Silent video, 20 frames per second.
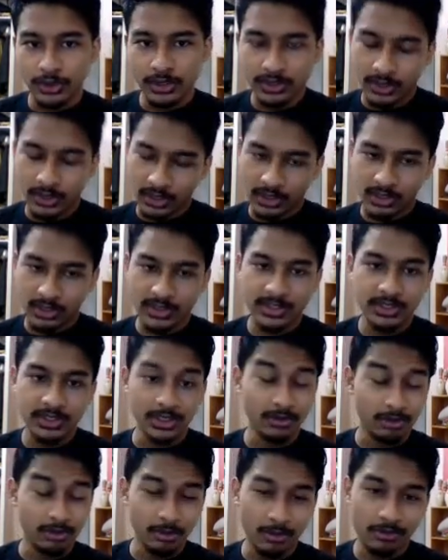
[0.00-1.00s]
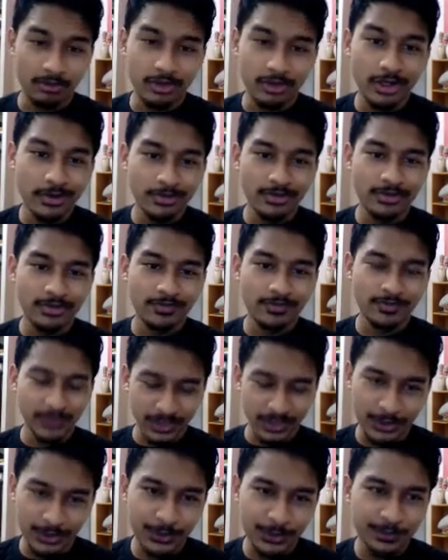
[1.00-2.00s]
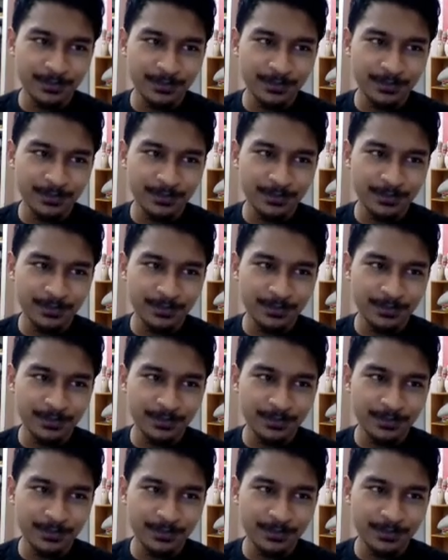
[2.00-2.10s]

techniques in the form of graph. Thank you.